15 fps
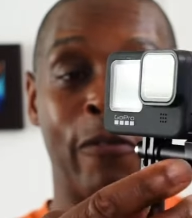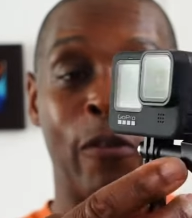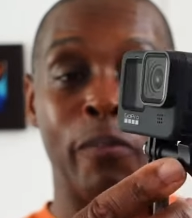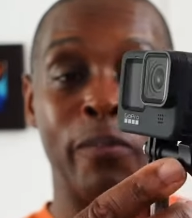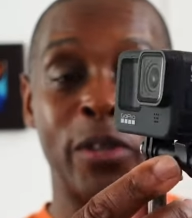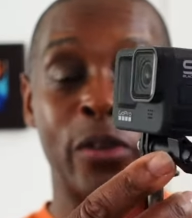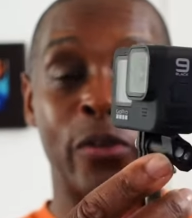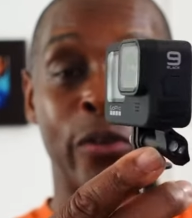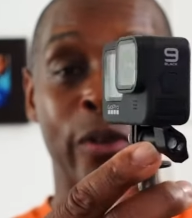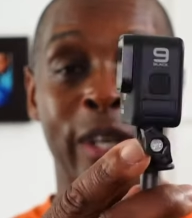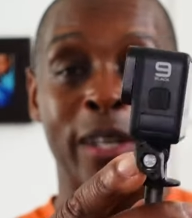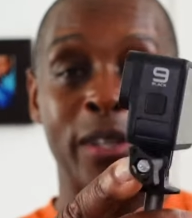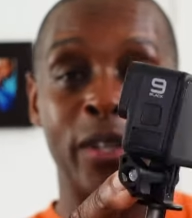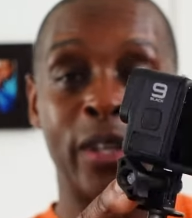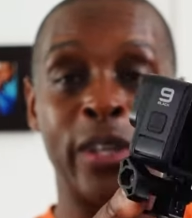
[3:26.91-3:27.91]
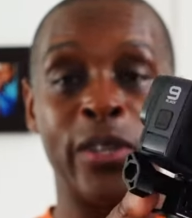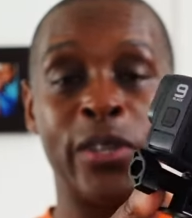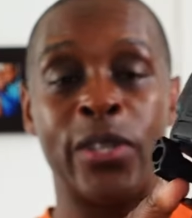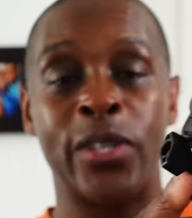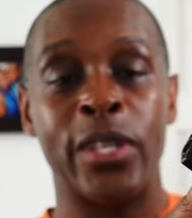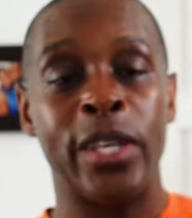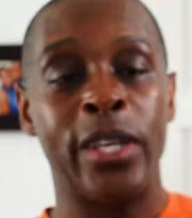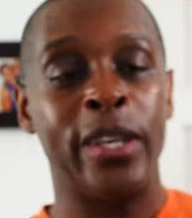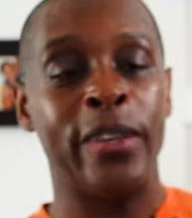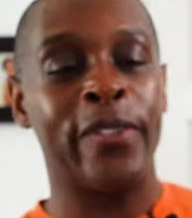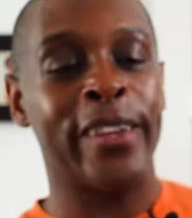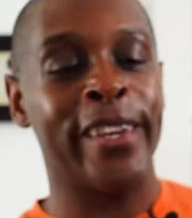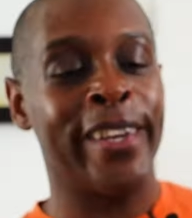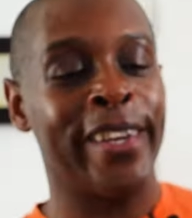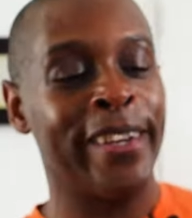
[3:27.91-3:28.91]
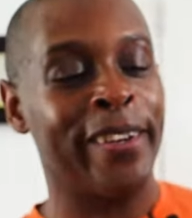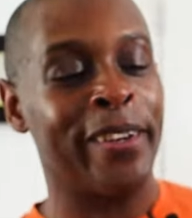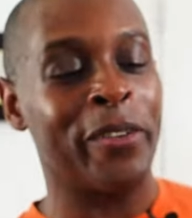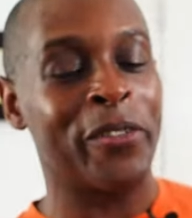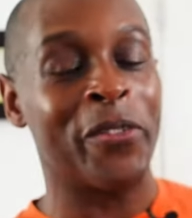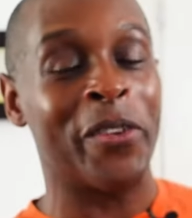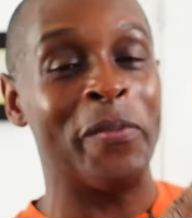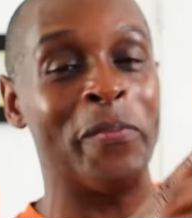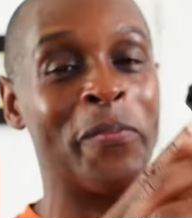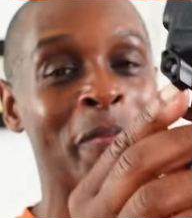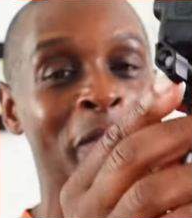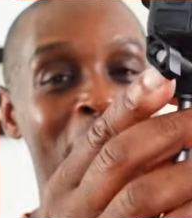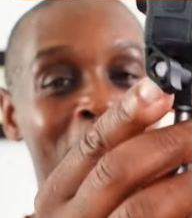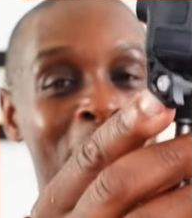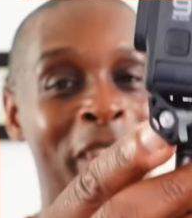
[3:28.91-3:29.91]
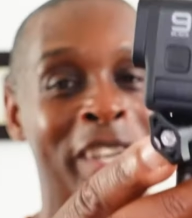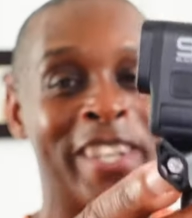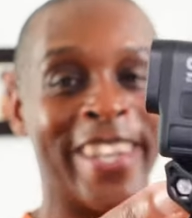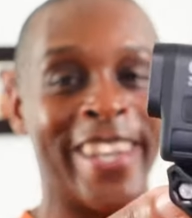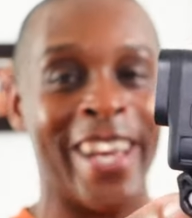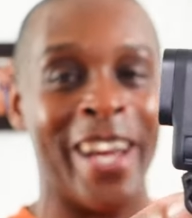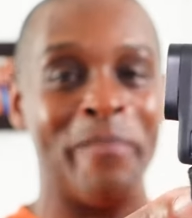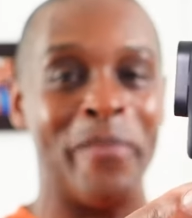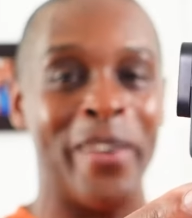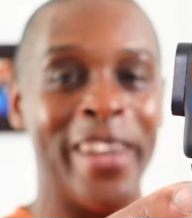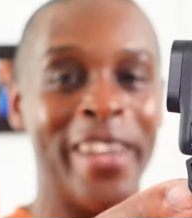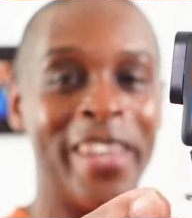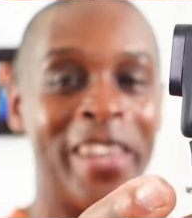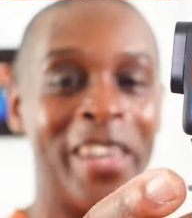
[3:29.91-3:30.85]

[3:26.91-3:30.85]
thumb screw as you can see there and I'll try and show it in the camera